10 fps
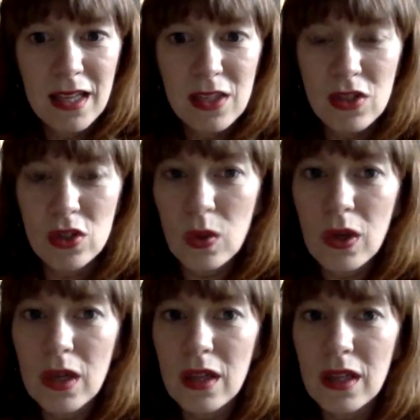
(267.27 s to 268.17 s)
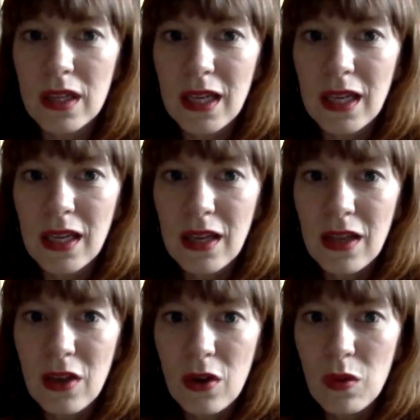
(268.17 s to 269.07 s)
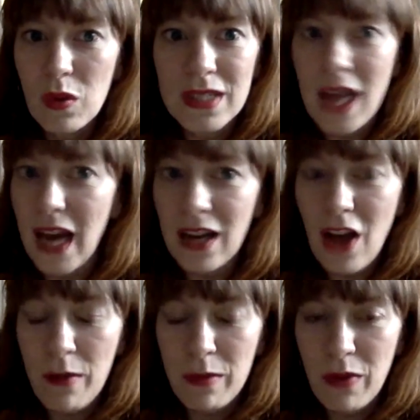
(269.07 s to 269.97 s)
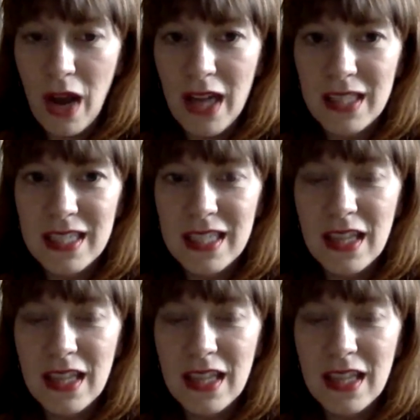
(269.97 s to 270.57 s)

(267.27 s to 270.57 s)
historically was not a common practice.